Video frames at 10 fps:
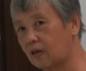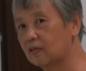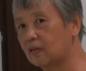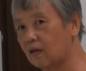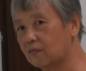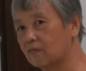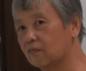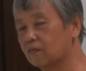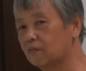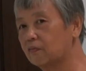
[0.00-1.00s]
at death.
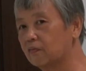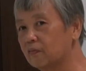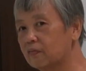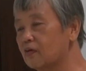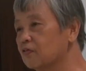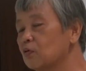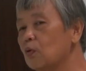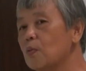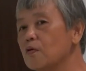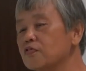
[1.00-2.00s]
There's no
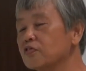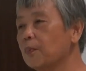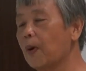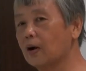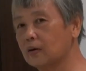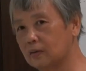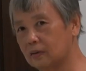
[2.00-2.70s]
more spark